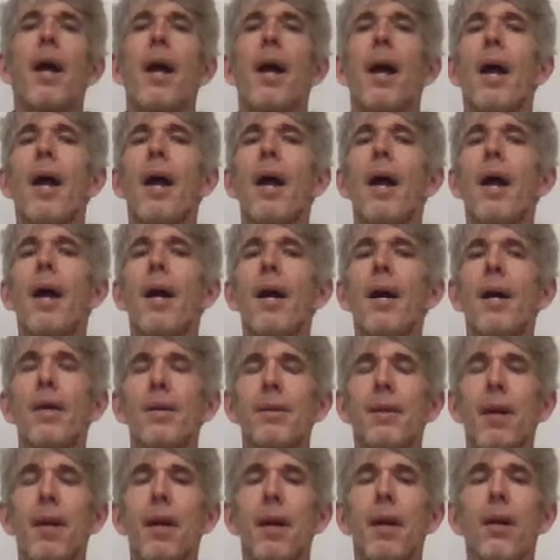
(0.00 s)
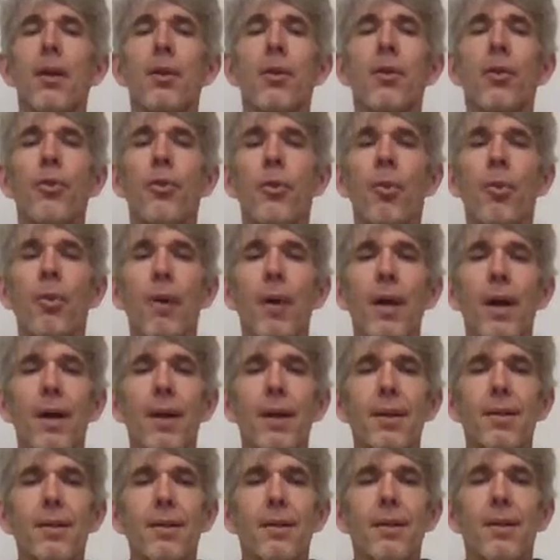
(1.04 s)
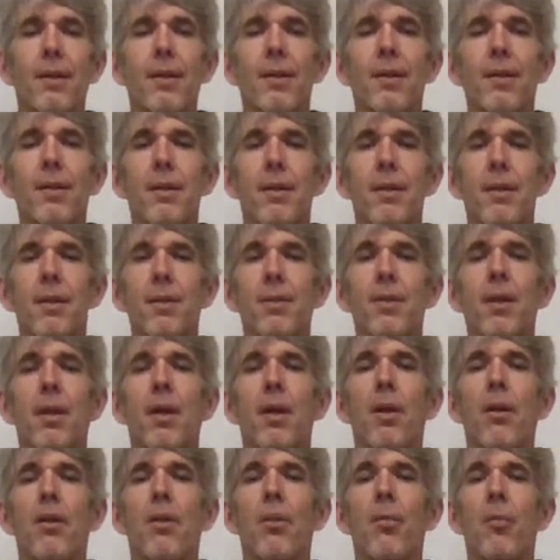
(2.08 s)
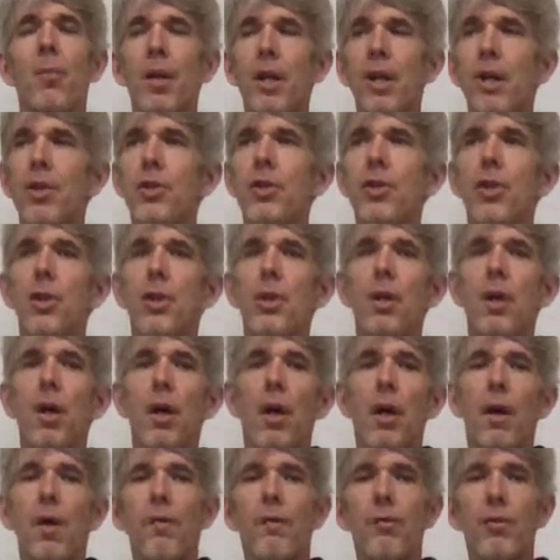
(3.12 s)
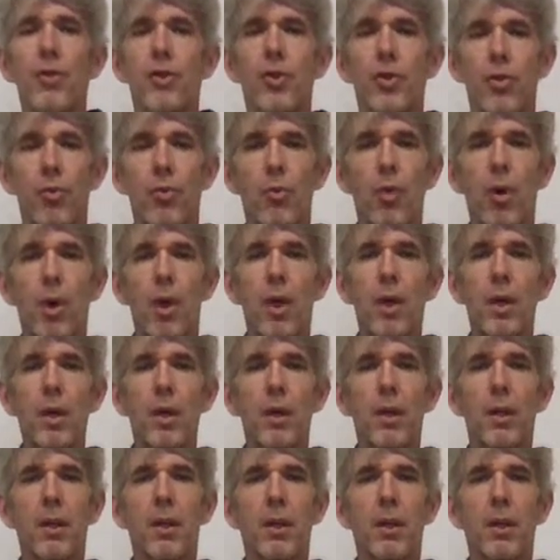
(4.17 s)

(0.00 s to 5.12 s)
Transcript: And the thorax is the region of the trunk